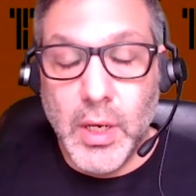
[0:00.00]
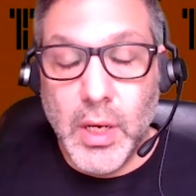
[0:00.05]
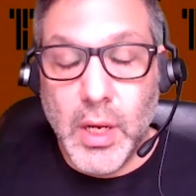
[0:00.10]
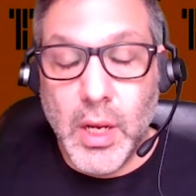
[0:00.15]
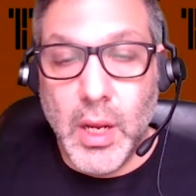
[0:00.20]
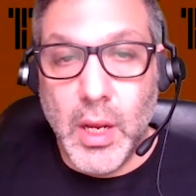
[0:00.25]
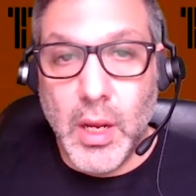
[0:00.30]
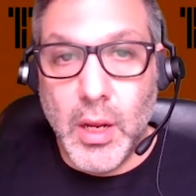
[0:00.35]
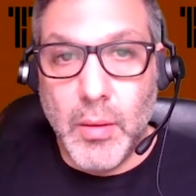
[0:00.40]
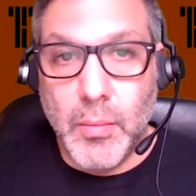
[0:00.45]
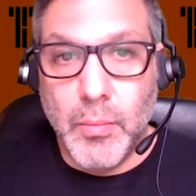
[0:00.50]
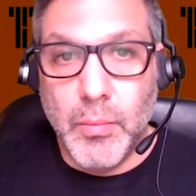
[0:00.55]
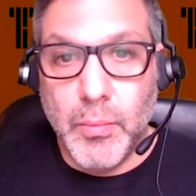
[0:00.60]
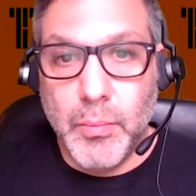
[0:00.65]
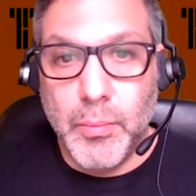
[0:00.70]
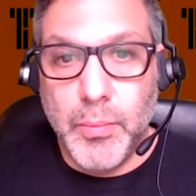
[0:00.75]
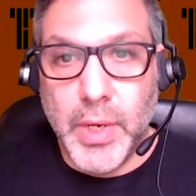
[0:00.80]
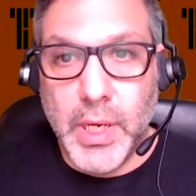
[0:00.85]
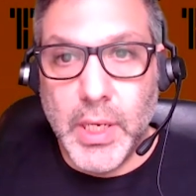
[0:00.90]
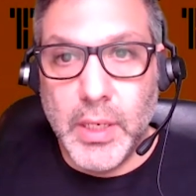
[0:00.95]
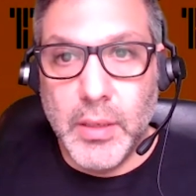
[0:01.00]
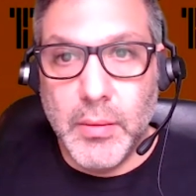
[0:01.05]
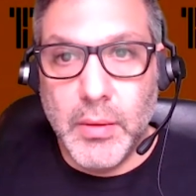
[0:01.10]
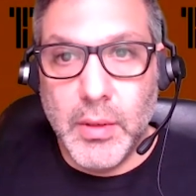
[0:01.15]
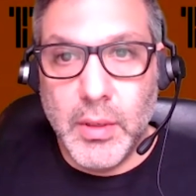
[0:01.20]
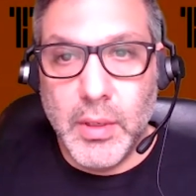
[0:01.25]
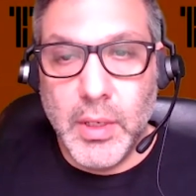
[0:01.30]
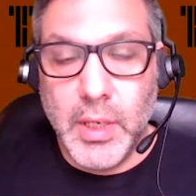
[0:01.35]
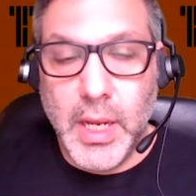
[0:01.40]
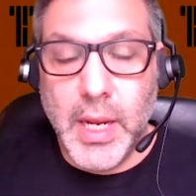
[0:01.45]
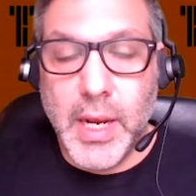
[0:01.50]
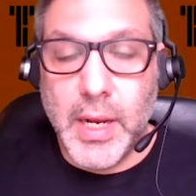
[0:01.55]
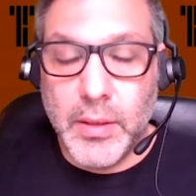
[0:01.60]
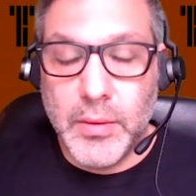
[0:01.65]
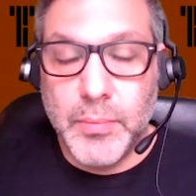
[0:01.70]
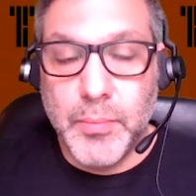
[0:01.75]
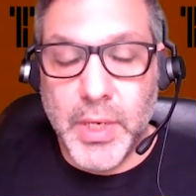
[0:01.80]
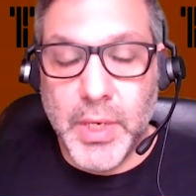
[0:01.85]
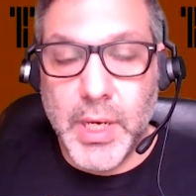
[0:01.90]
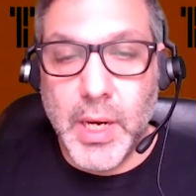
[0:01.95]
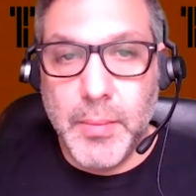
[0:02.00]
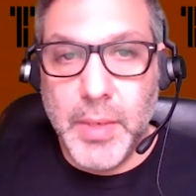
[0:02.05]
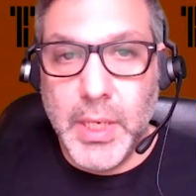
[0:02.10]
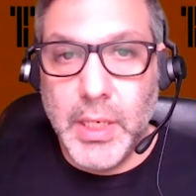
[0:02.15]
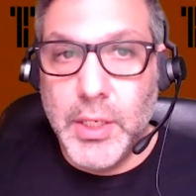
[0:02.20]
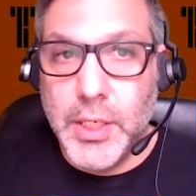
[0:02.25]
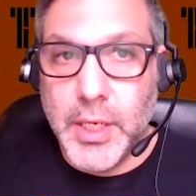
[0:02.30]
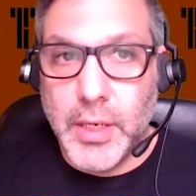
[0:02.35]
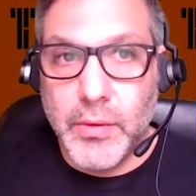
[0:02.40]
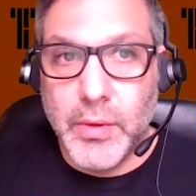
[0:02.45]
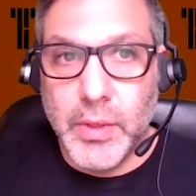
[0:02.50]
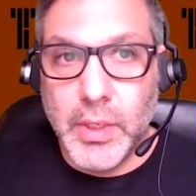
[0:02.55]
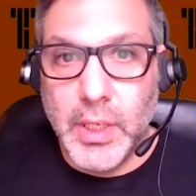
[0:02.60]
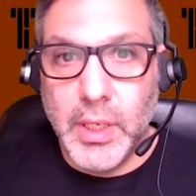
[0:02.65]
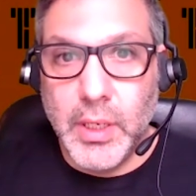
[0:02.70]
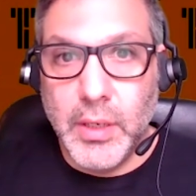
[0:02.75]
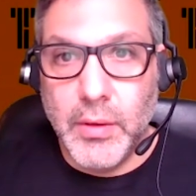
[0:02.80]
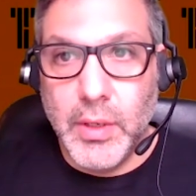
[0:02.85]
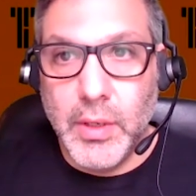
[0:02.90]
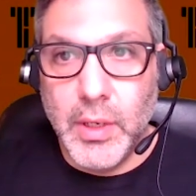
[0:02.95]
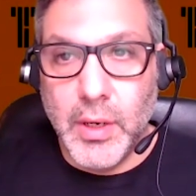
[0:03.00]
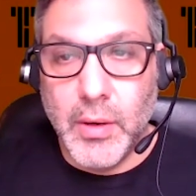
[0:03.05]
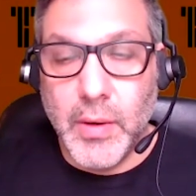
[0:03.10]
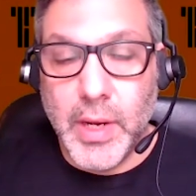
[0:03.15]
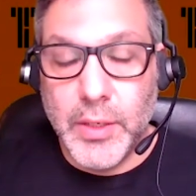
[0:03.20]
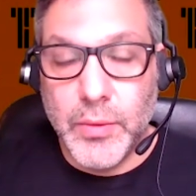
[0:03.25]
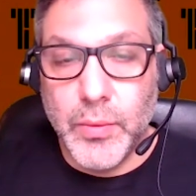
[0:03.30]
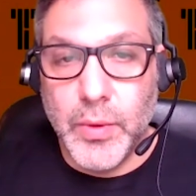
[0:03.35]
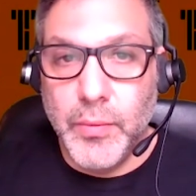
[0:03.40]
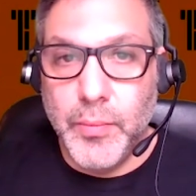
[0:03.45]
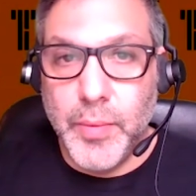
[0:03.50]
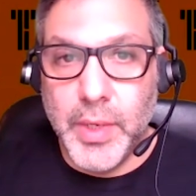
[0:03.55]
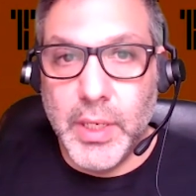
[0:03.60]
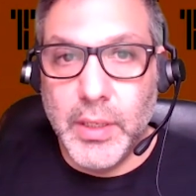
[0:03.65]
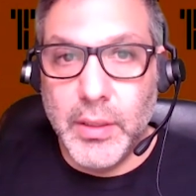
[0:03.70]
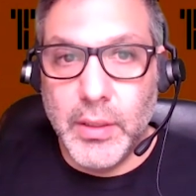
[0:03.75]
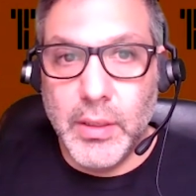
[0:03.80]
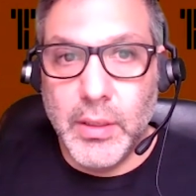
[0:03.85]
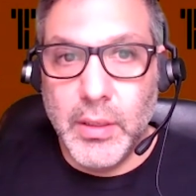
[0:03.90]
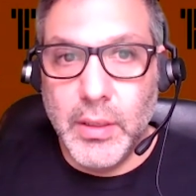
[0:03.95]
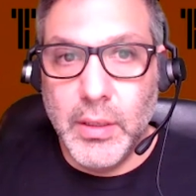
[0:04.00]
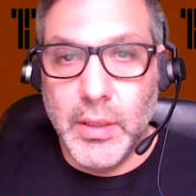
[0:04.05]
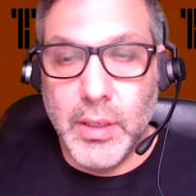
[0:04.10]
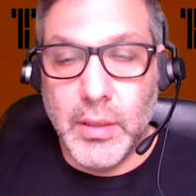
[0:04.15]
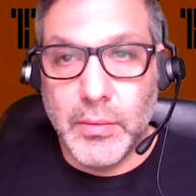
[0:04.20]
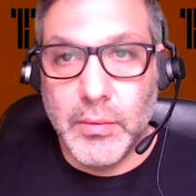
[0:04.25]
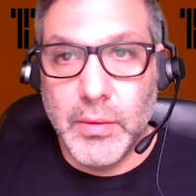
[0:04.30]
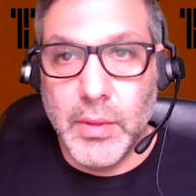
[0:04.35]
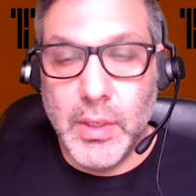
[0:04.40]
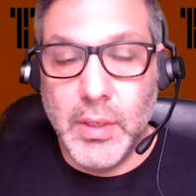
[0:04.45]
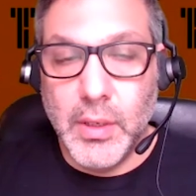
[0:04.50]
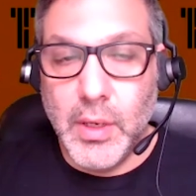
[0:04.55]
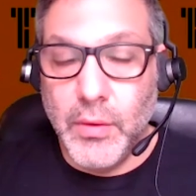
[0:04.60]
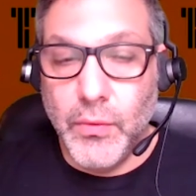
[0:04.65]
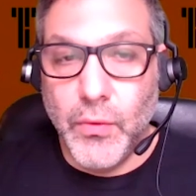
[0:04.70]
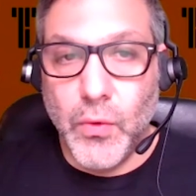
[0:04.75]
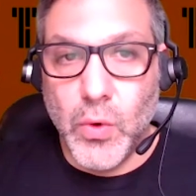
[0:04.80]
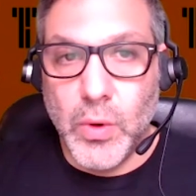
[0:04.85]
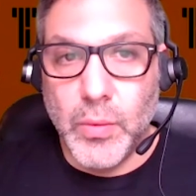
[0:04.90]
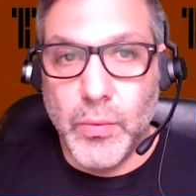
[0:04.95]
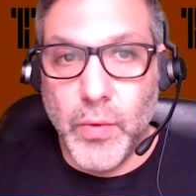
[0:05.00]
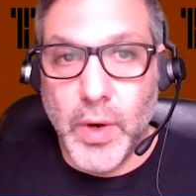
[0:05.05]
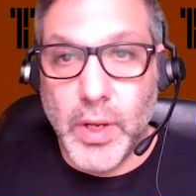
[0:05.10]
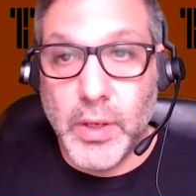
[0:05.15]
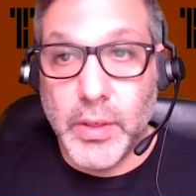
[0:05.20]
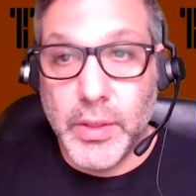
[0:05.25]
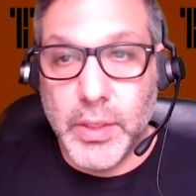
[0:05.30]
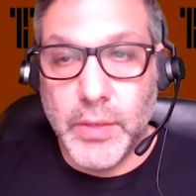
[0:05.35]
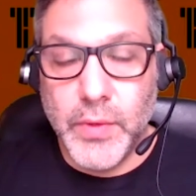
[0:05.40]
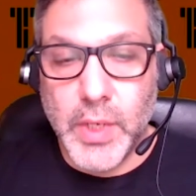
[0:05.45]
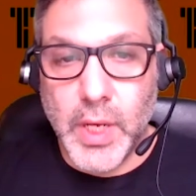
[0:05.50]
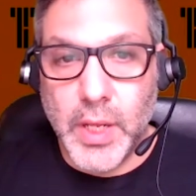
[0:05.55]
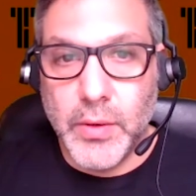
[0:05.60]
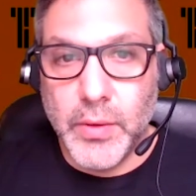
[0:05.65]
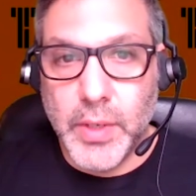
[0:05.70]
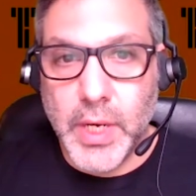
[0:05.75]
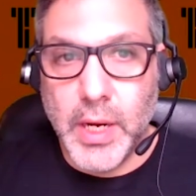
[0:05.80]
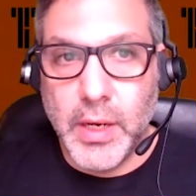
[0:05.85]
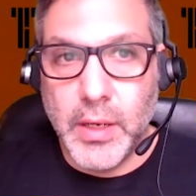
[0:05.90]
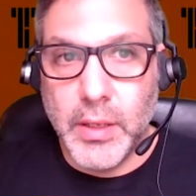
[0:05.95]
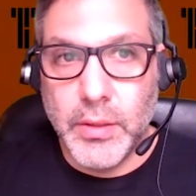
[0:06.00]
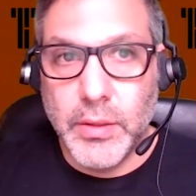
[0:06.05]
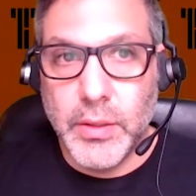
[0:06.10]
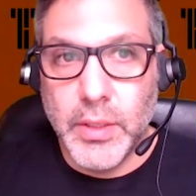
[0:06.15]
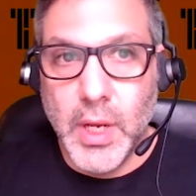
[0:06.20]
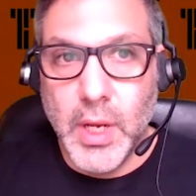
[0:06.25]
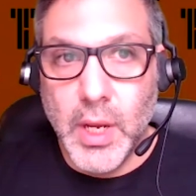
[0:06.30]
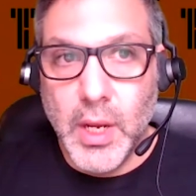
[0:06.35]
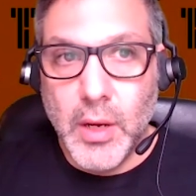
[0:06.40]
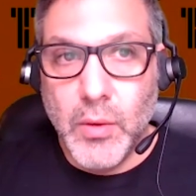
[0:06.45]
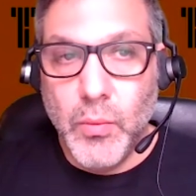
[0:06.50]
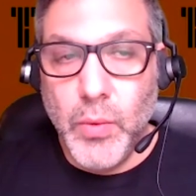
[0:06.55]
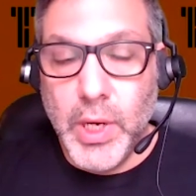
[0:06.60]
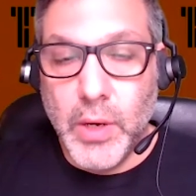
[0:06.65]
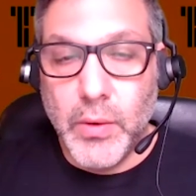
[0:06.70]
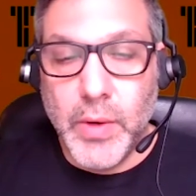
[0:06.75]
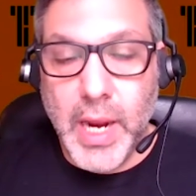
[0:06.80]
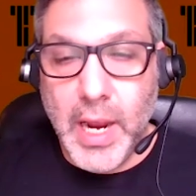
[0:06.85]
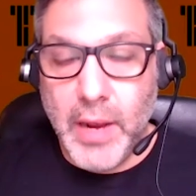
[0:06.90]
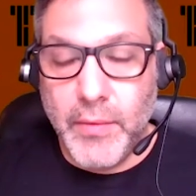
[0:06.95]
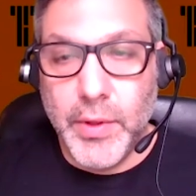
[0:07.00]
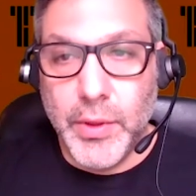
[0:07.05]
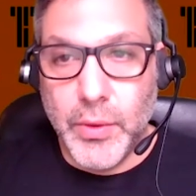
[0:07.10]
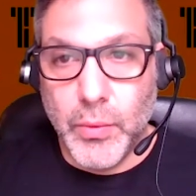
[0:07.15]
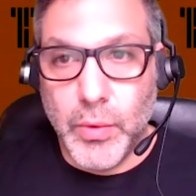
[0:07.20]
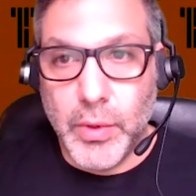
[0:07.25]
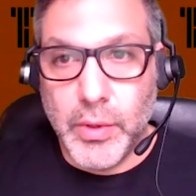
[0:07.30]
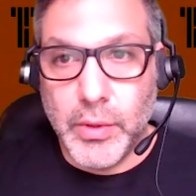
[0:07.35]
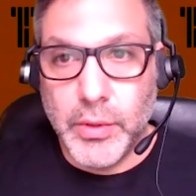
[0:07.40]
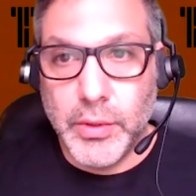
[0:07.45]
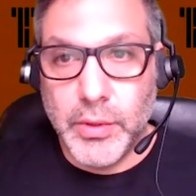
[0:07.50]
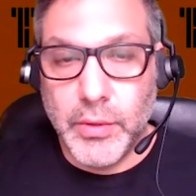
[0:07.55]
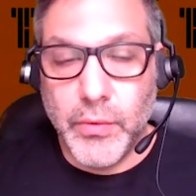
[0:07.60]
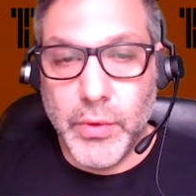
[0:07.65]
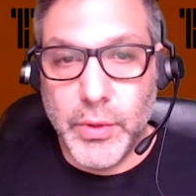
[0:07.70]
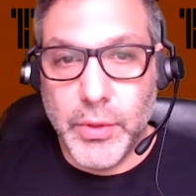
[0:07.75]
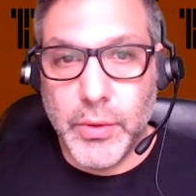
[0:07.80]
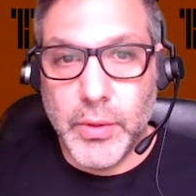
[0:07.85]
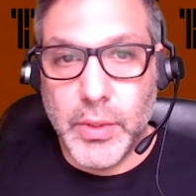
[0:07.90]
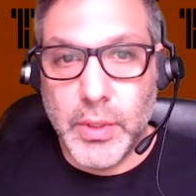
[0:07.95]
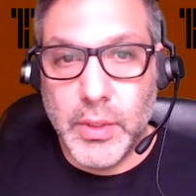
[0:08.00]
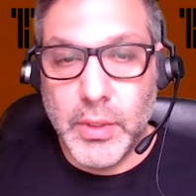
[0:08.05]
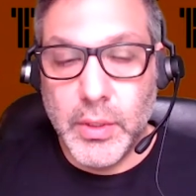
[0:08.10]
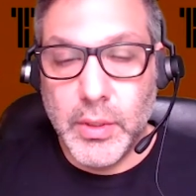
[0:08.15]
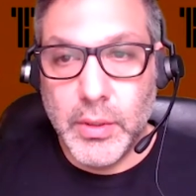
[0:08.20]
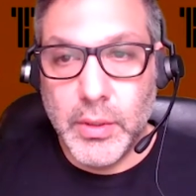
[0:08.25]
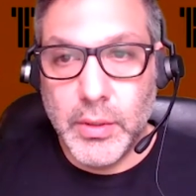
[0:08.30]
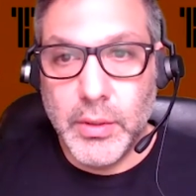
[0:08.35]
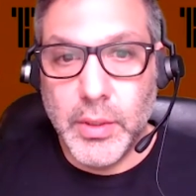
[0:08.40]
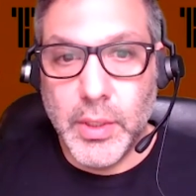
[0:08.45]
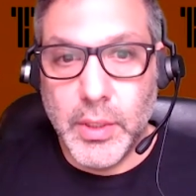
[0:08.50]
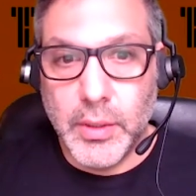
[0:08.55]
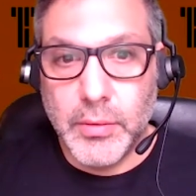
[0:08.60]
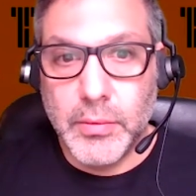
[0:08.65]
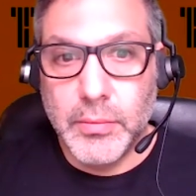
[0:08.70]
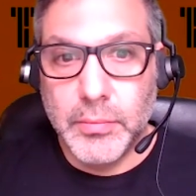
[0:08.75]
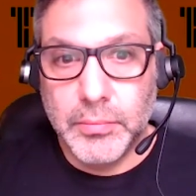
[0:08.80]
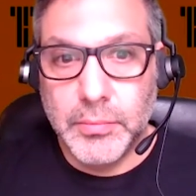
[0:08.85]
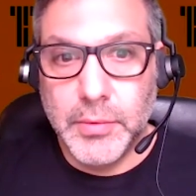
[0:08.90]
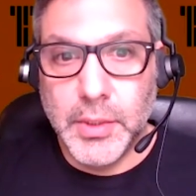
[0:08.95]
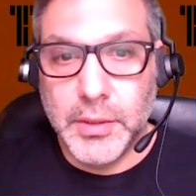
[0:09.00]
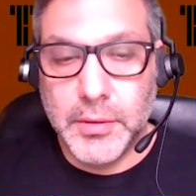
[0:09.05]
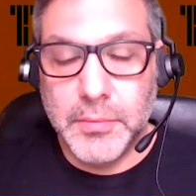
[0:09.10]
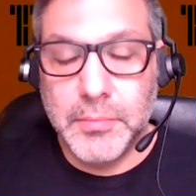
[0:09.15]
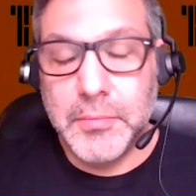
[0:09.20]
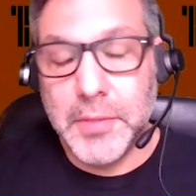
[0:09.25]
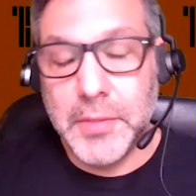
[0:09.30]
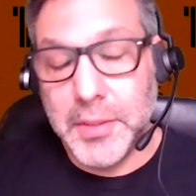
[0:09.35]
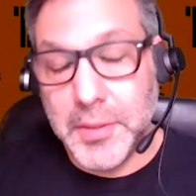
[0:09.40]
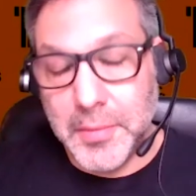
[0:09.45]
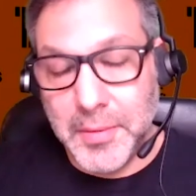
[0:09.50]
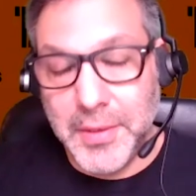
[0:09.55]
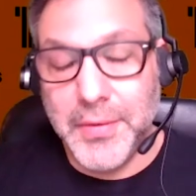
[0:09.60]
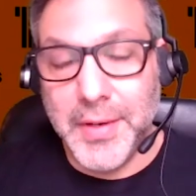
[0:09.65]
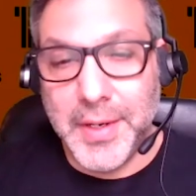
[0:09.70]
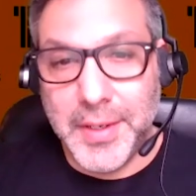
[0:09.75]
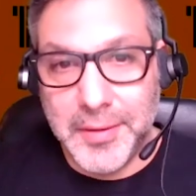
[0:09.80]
God. Yeah, but I mean, generally, as we've been, informed relative to other tenants, we don't have it the worst for sure. So just to be fair.